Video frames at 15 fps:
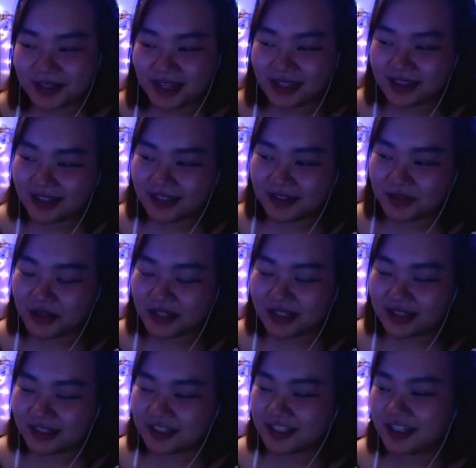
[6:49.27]
I'd like to think
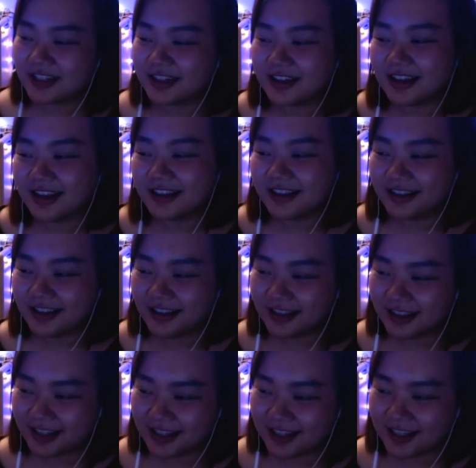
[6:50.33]
Kishing, and he like
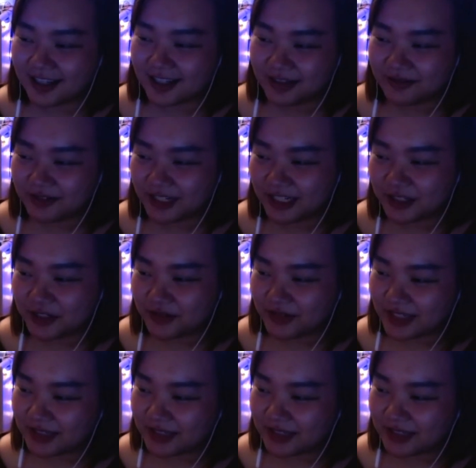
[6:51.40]
kissed every inch of it.